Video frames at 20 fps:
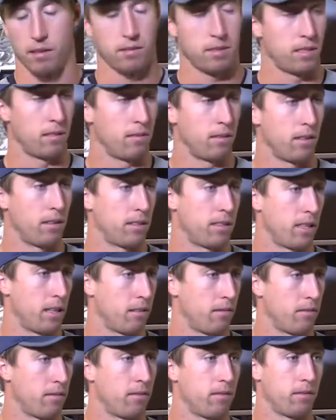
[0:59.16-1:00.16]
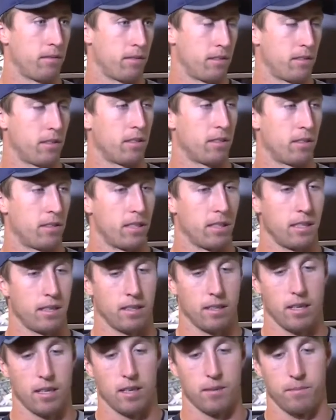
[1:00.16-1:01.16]
obviously very tough to see.
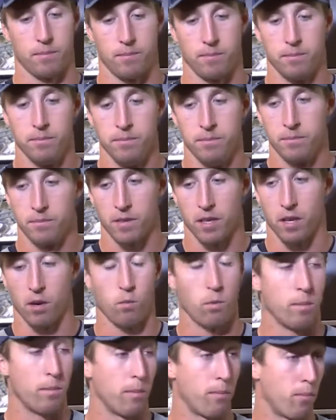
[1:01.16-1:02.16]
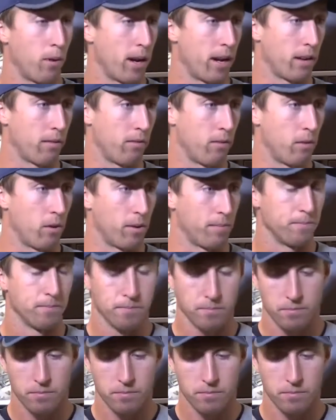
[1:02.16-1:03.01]
You know, we've been praying for him.